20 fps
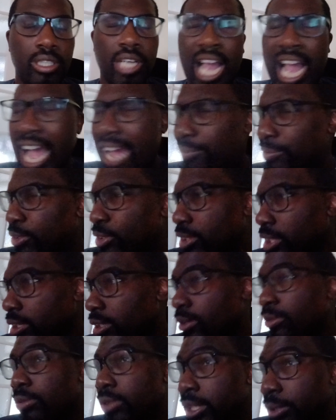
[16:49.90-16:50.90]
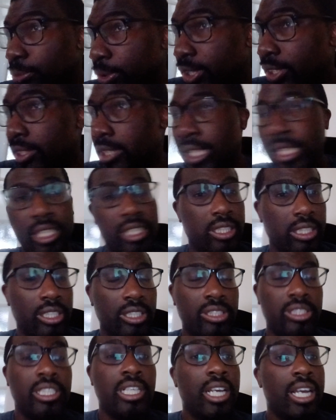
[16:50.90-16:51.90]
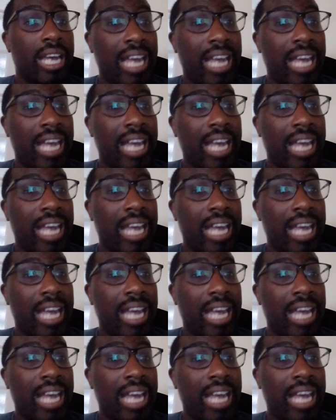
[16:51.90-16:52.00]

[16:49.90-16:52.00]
Absolutely ridiculous.